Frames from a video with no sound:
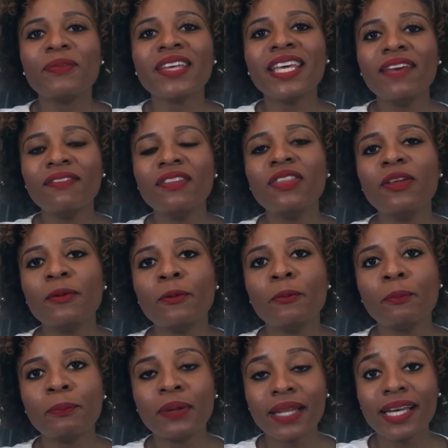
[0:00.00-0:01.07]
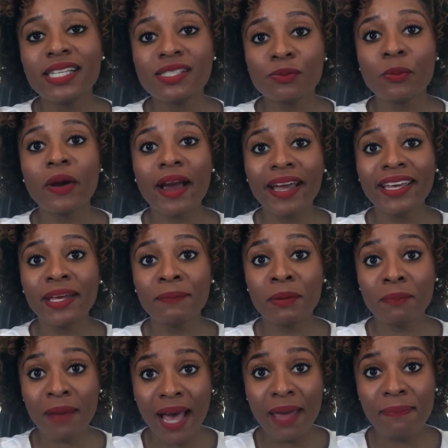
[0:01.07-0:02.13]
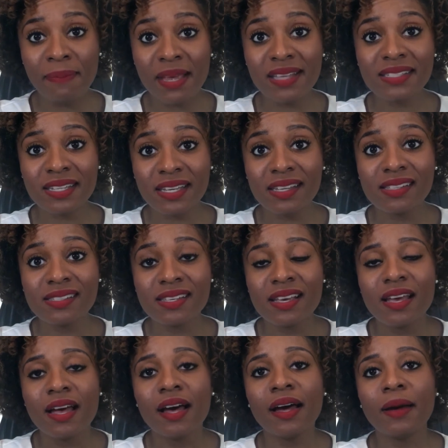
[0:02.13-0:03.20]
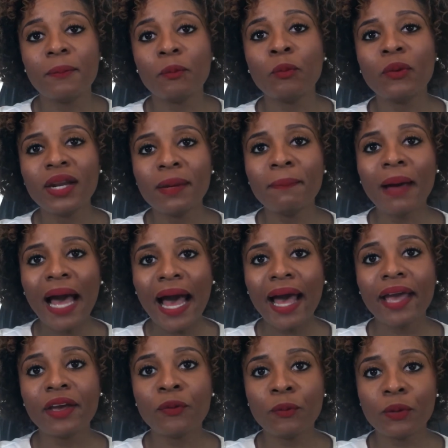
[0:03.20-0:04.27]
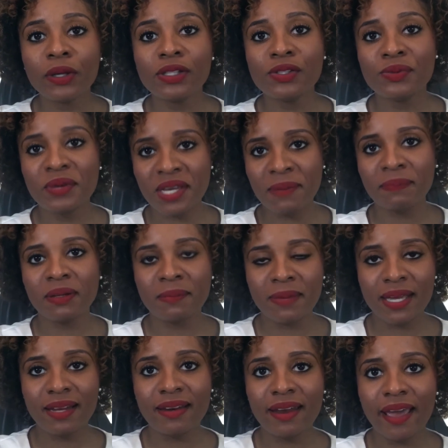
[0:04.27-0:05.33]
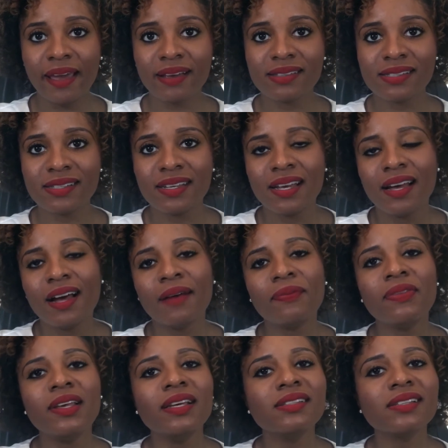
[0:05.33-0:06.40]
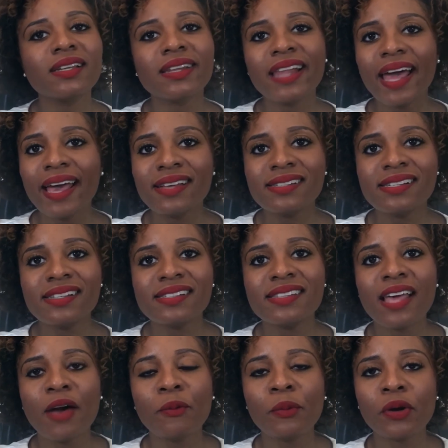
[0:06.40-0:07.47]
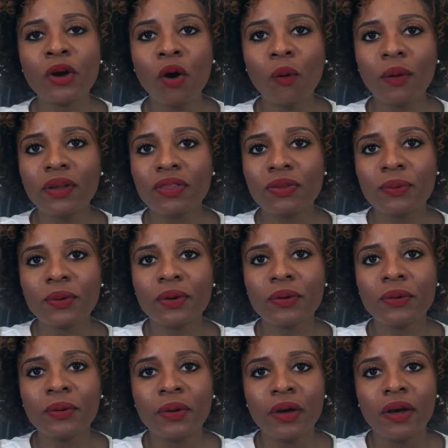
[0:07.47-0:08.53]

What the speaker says: Given the place where I am in my business, what am I going to implement next? These classes that we're going through,